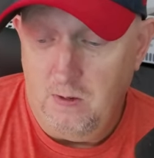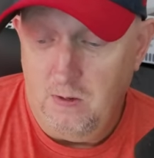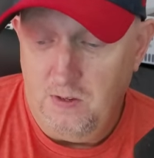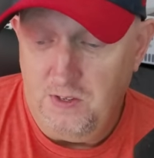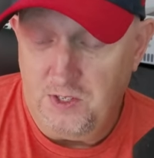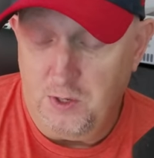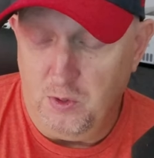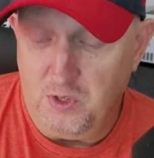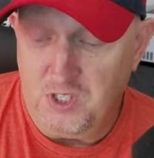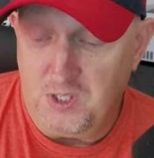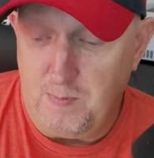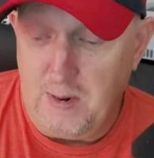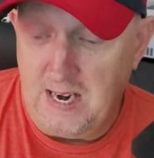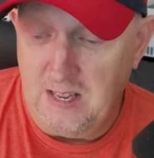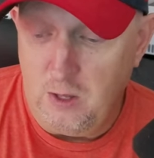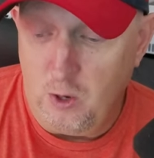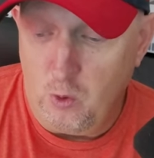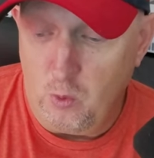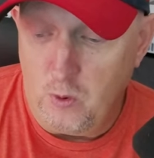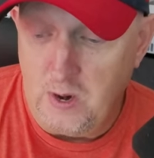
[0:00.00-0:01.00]
So
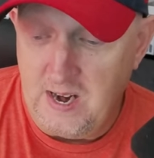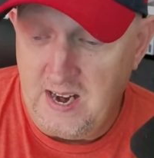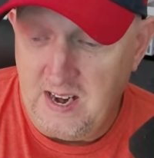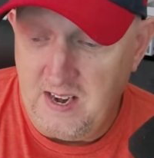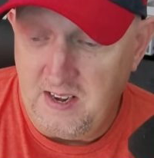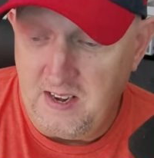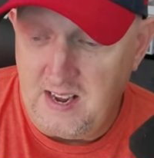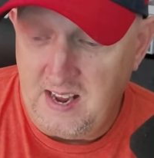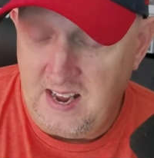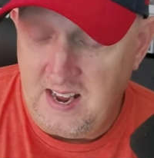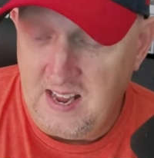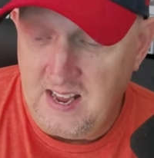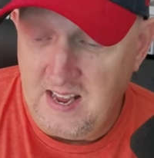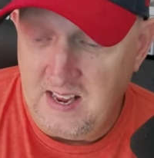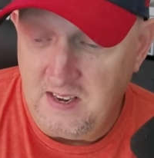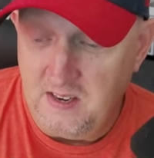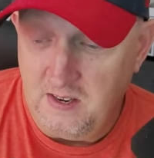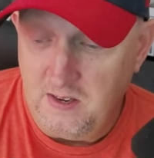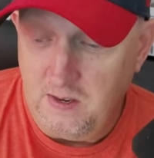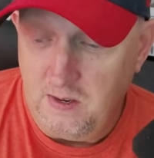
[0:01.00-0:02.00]
Smilo Ren
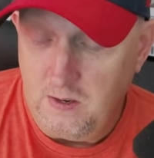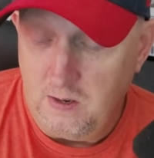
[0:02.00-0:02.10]
and